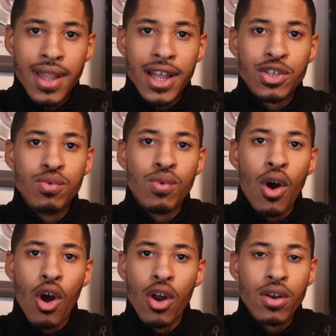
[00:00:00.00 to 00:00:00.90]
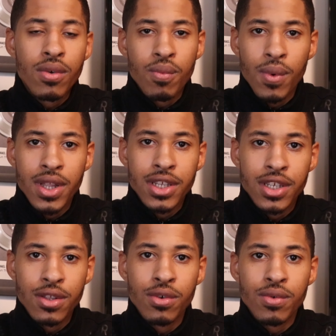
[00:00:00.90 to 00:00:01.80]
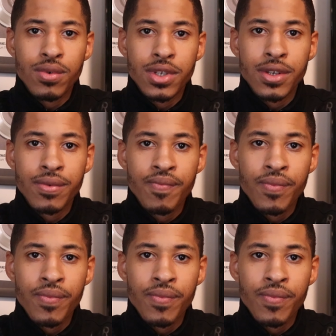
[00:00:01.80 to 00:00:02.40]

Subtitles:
that you aren't willing to lose.